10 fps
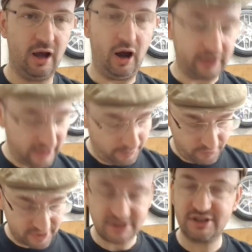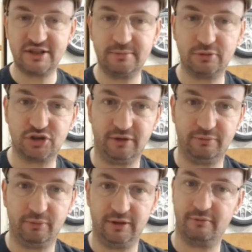I keep pressing symbol
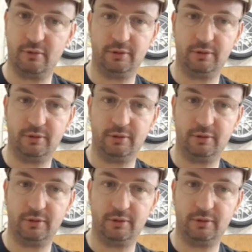shift with the rubber